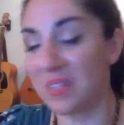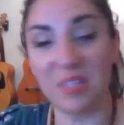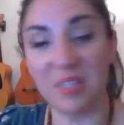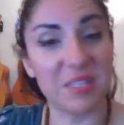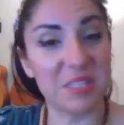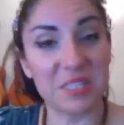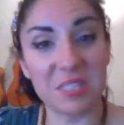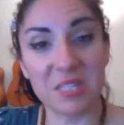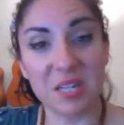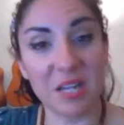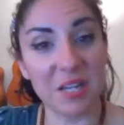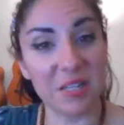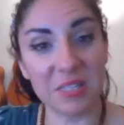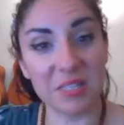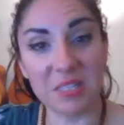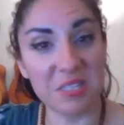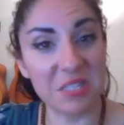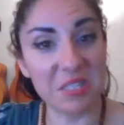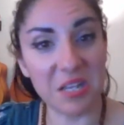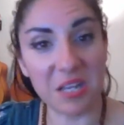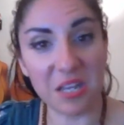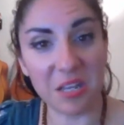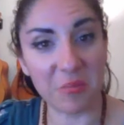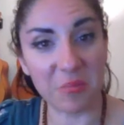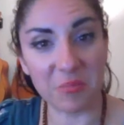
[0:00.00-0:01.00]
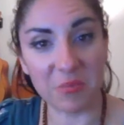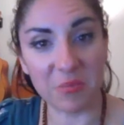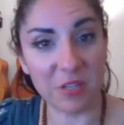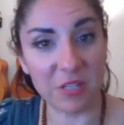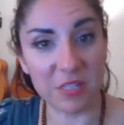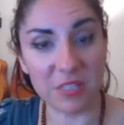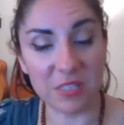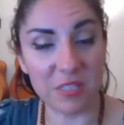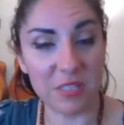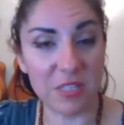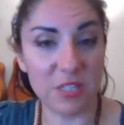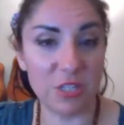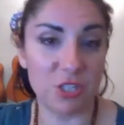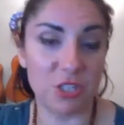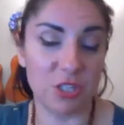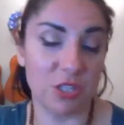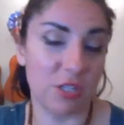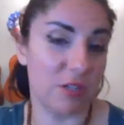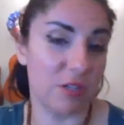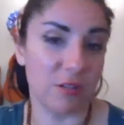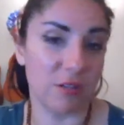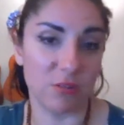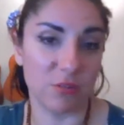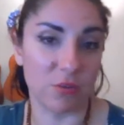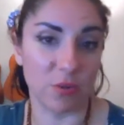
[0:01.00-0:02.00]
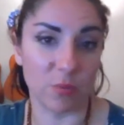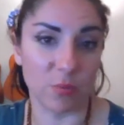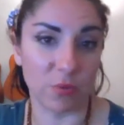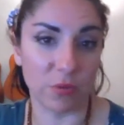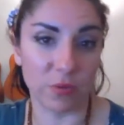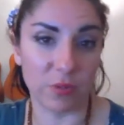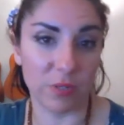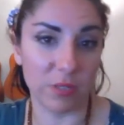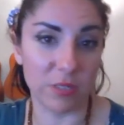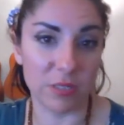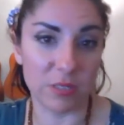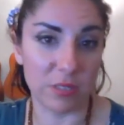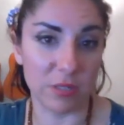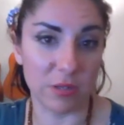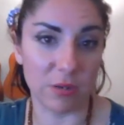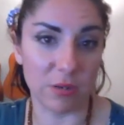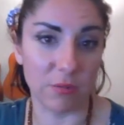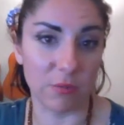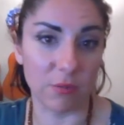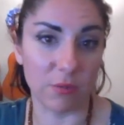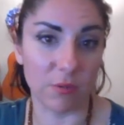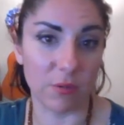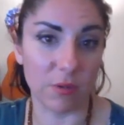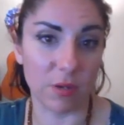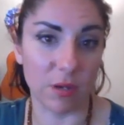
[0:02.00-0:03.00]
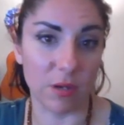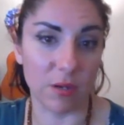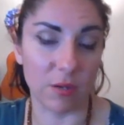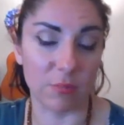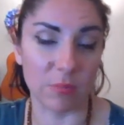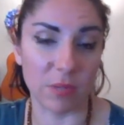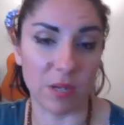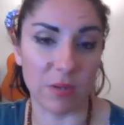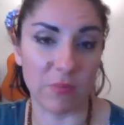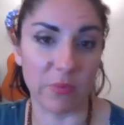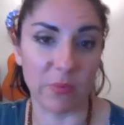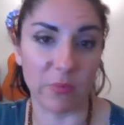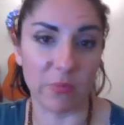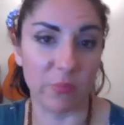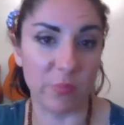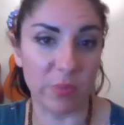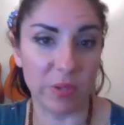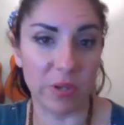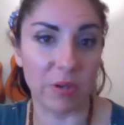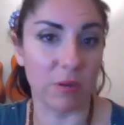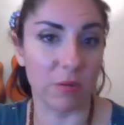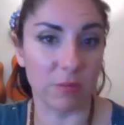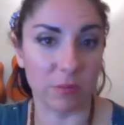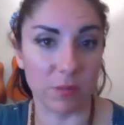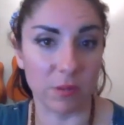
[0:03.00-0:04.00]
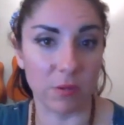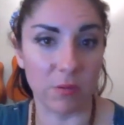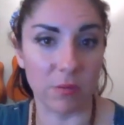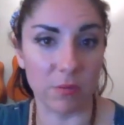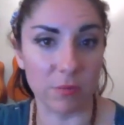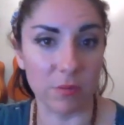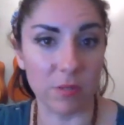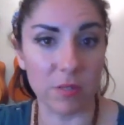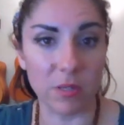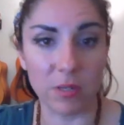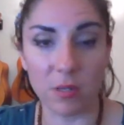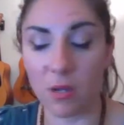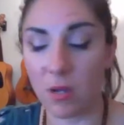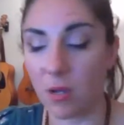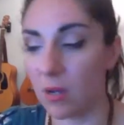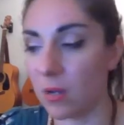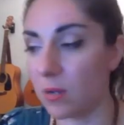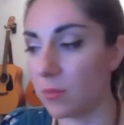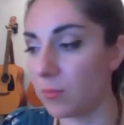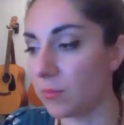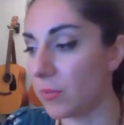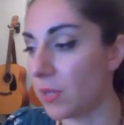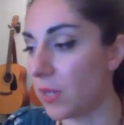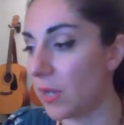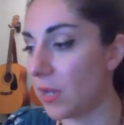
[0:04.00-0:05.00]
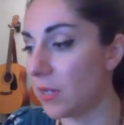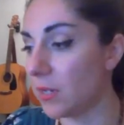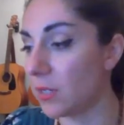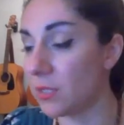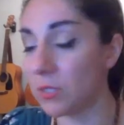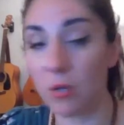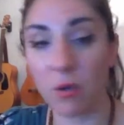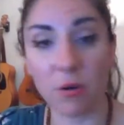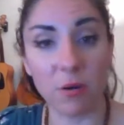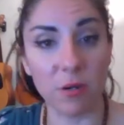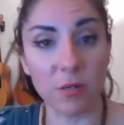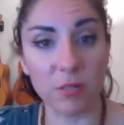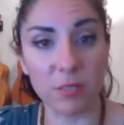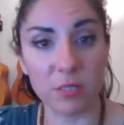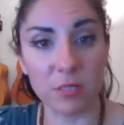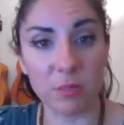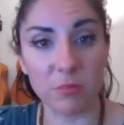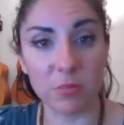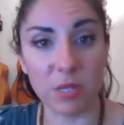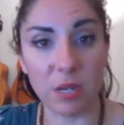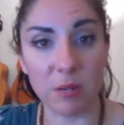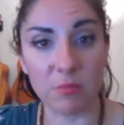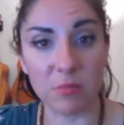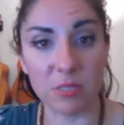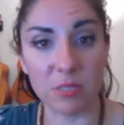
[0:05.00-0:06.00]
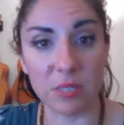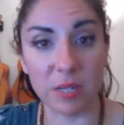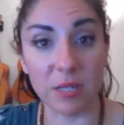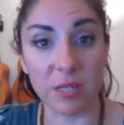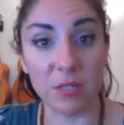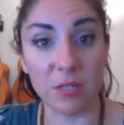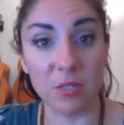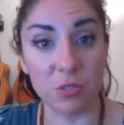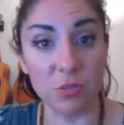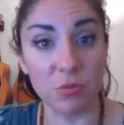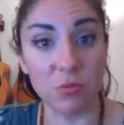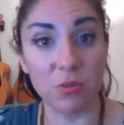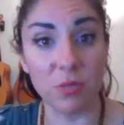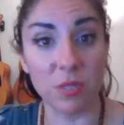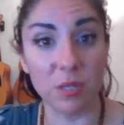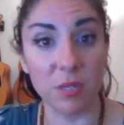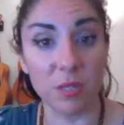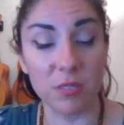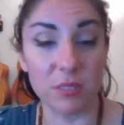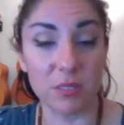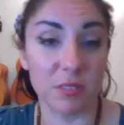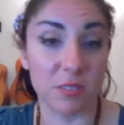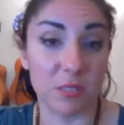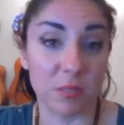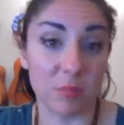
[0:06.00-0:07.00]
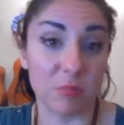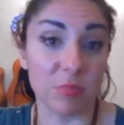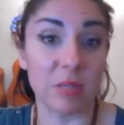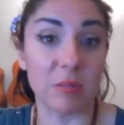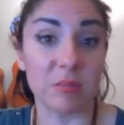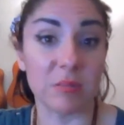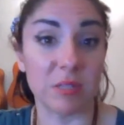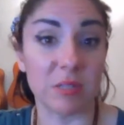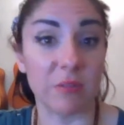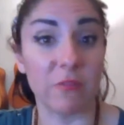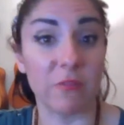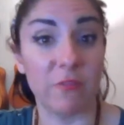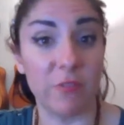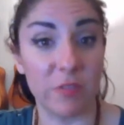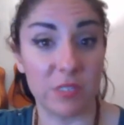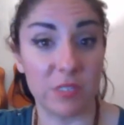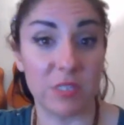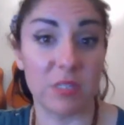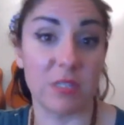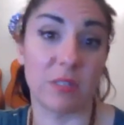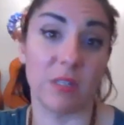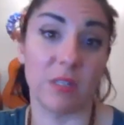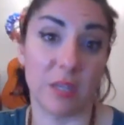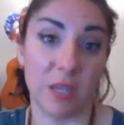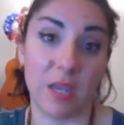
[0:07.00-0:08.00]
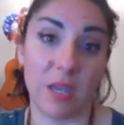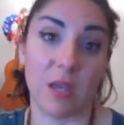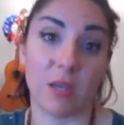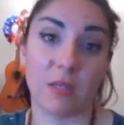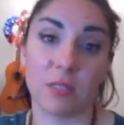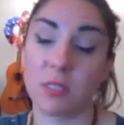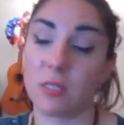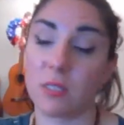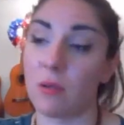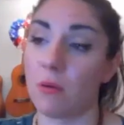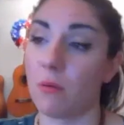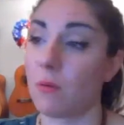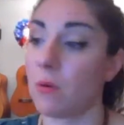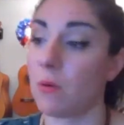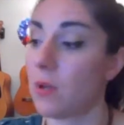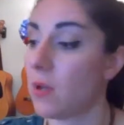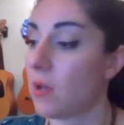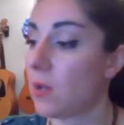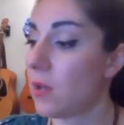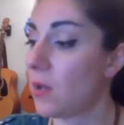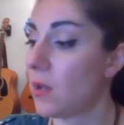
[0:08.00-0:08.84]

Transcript: it's not the same as teaching normally. So I have a bigger load and it's hard. Sometimes I can do things and sometimes I physically can't. So